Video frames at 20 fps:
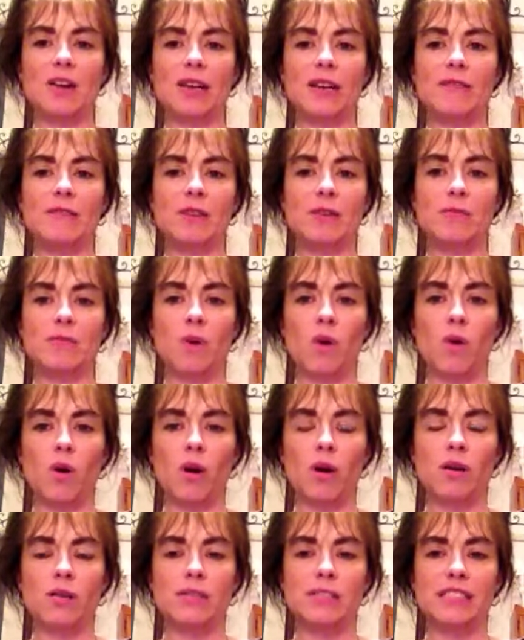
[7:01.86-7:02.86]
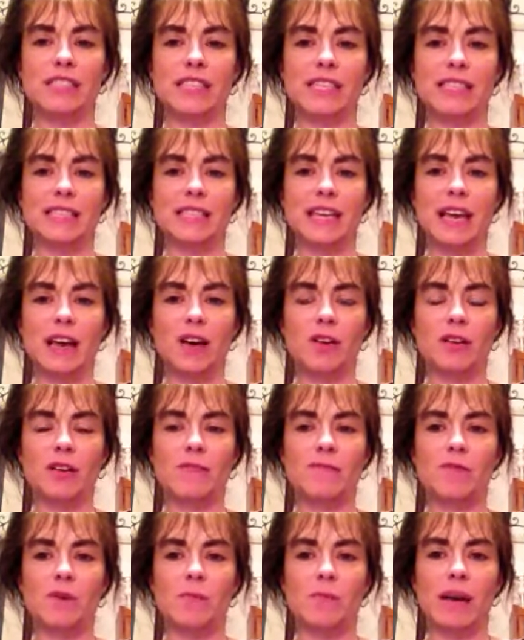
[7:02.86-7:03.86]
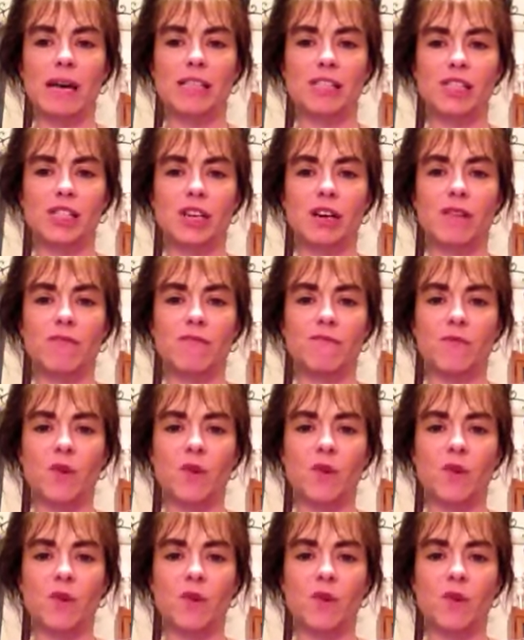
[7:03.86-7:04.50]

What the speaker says: give you more detailed information